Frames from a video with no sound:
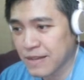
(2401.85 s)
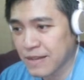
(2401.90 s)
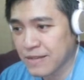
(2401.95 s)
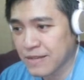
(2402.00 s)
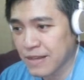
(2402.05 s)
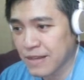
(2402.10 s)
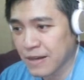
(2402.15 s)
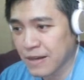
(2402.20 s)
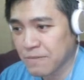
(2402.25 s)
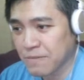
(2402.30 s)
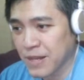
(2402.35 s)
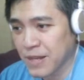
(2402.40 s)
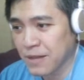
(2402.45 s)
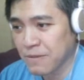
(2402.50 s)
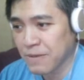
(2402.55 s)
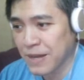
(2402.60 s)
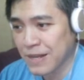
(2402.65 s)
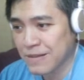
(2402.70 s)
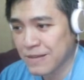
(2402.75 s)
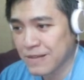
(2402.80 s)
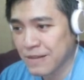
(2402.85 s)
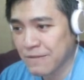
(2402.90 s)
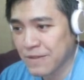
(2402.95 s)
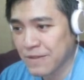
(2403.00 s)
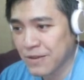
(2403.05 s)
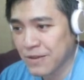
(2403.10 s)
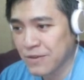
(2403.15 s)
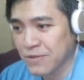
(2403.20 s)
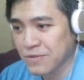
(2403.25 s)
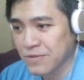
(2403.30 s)
It's repeated times
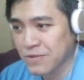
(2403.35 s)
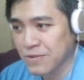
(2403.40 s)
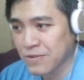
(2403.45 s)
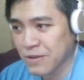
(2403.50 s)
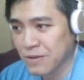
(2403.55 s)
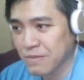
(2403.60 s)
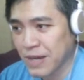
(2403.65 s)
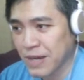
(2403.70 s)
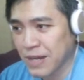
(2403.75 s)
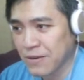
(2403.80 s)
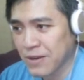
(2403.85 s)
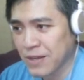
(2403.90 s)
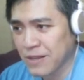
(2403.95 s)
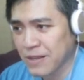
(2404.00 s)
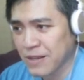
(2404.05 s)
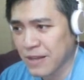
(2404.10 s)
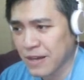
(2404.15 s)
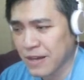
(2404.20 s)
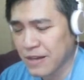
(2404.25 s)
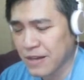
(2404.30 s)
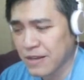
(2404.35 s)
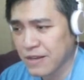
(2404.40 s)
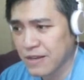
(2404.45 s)
leaving ghosts on my retina.